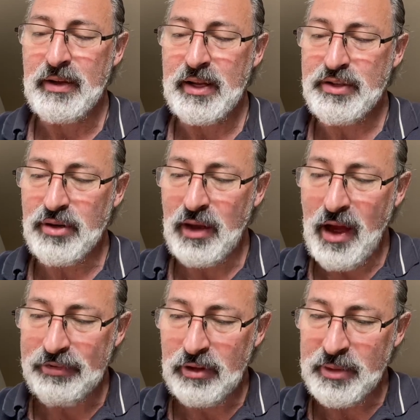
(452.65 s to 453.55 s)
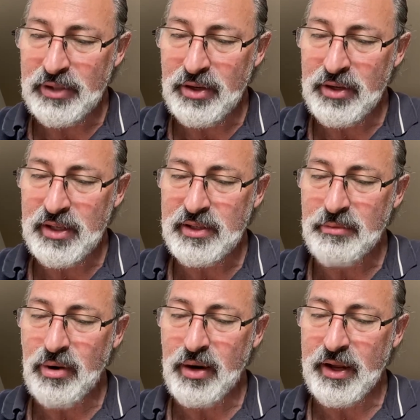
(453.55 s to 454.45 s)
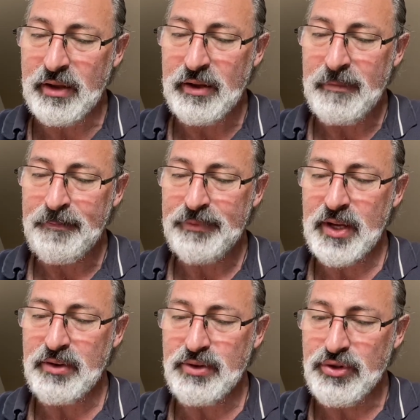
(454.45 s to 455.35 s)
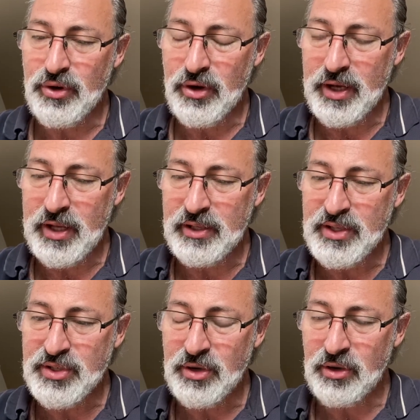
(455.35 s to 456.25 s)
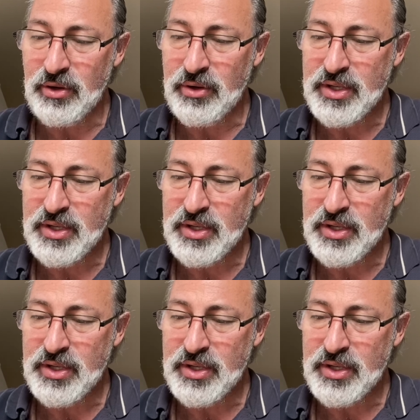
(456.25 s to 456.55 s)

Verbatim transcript: Let your laughter be turned into mourning, and your joy into sorrow.